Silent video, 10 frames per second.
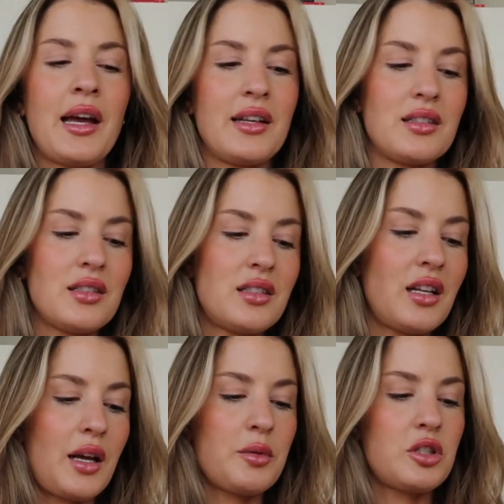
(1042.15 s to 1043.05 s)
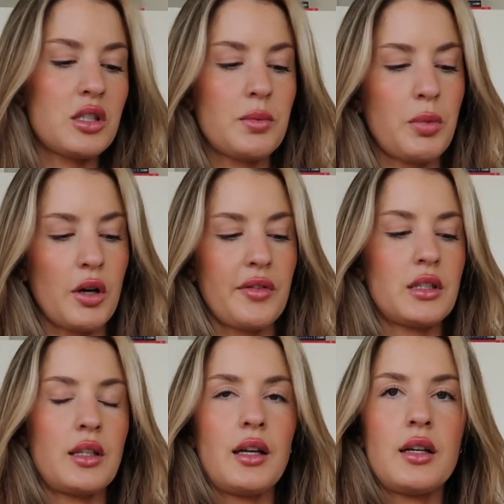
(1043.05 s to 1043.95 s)
and today was just
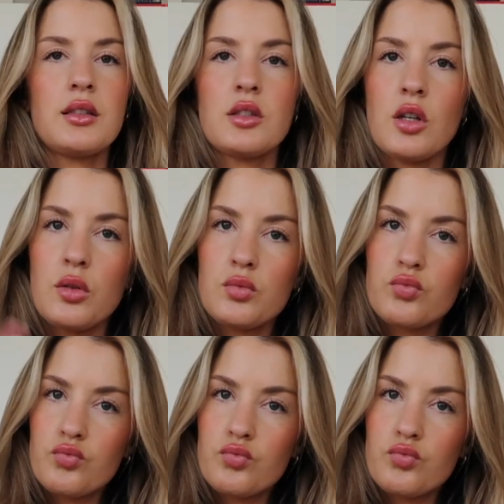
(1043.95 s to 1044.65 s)
perfect lighting, so